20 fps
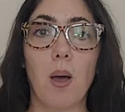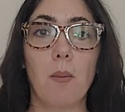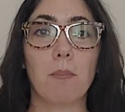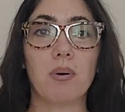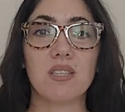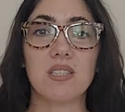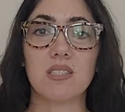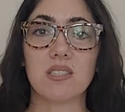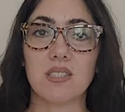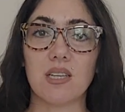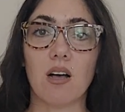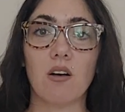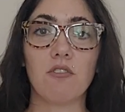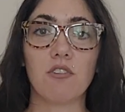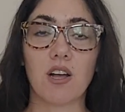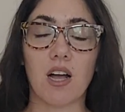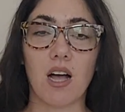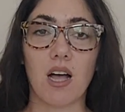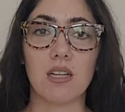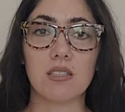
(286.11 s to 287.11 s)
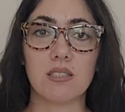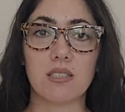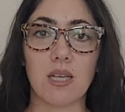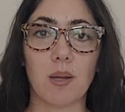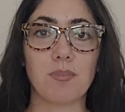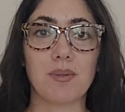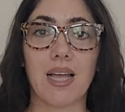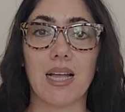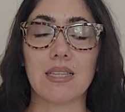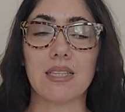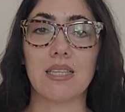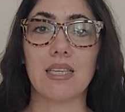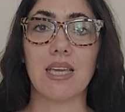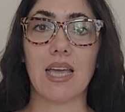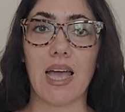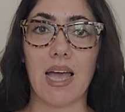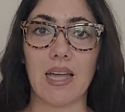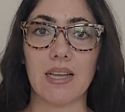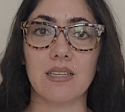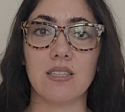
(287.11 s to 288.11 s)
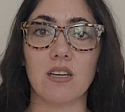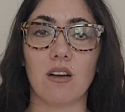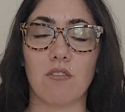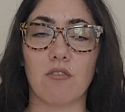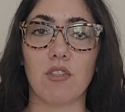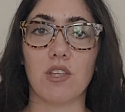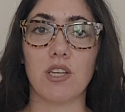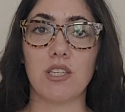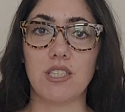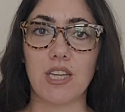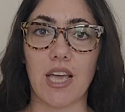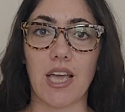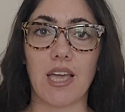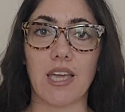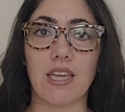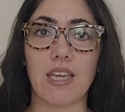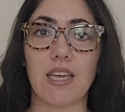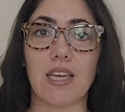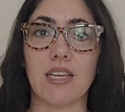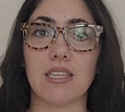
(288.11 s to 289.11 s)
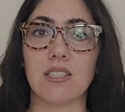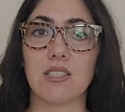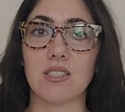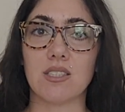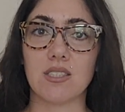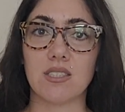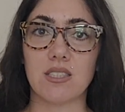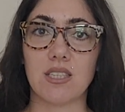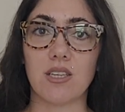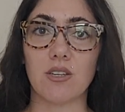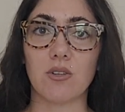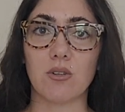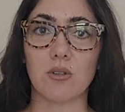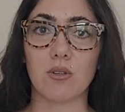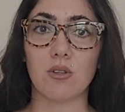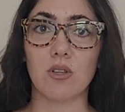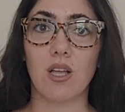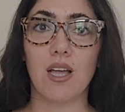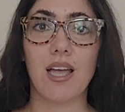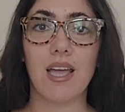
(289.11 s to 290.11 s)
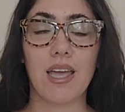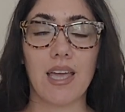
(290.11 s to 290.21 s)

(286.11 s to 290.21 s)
but self-concept at the end of the day is still